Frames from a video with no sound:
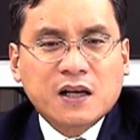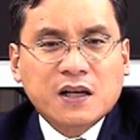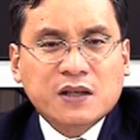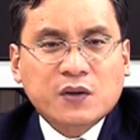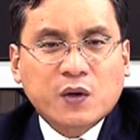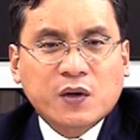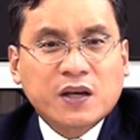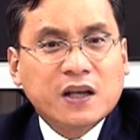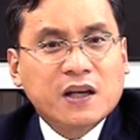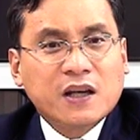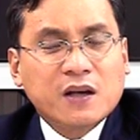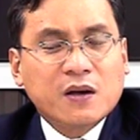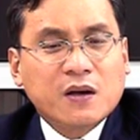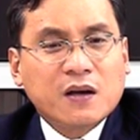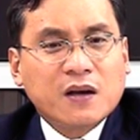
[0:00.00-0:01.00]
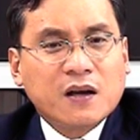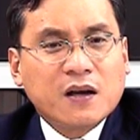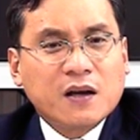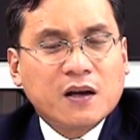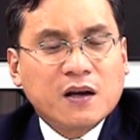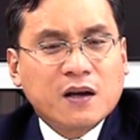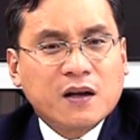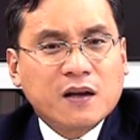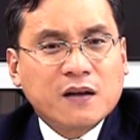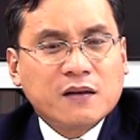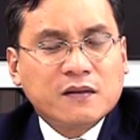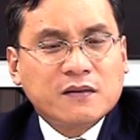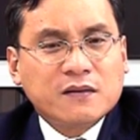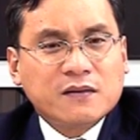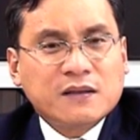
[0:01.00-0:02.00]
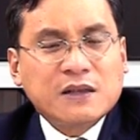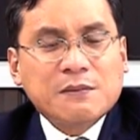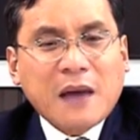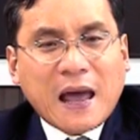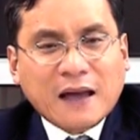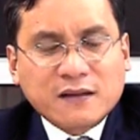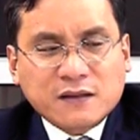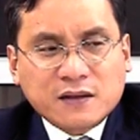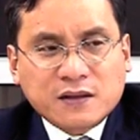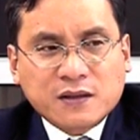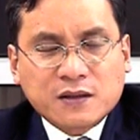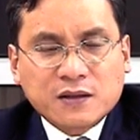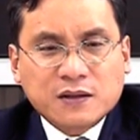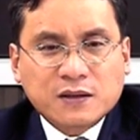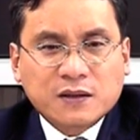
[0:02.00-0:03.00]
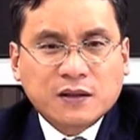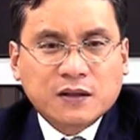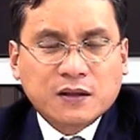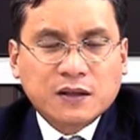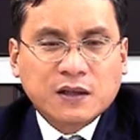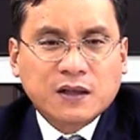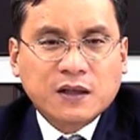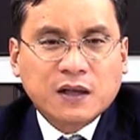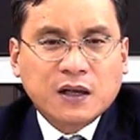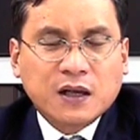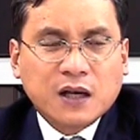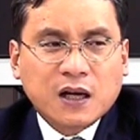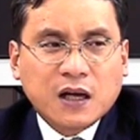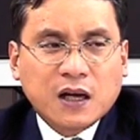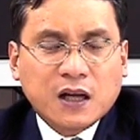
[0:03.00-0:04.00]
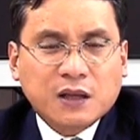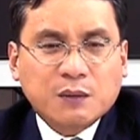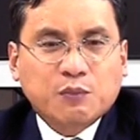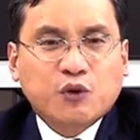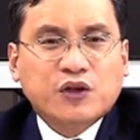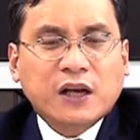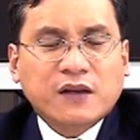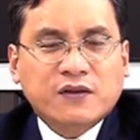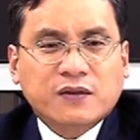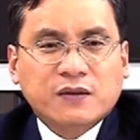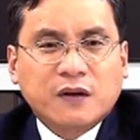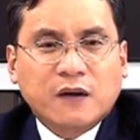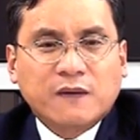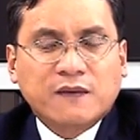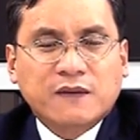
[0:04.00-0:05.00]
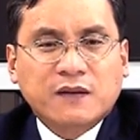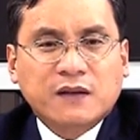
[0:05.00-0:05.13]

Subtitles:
So he demands the protection of